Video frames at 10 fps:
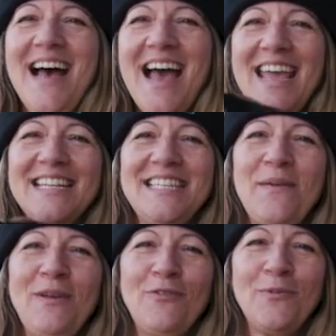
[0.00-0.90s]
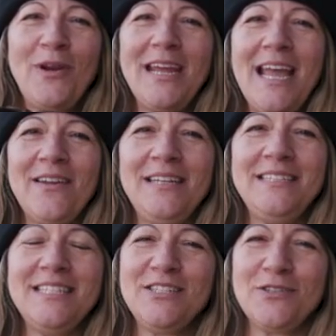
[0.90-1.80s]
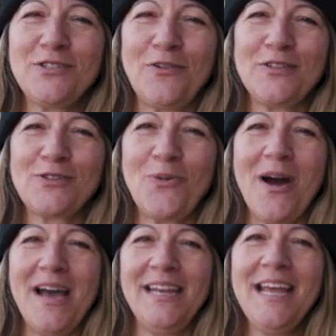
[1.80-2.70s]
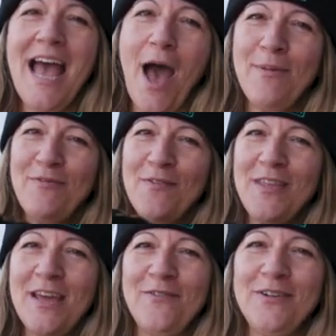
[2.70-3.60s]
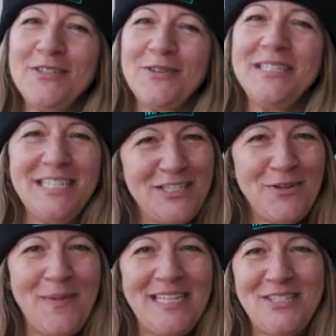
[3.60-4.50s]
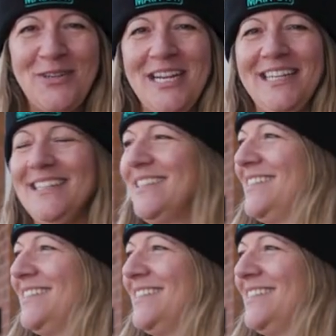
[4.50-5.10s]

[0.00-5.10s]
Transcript: Hi, it's Amy from Gray County Digital Service Squad. Happy 5th anniversary, Digital Main Street.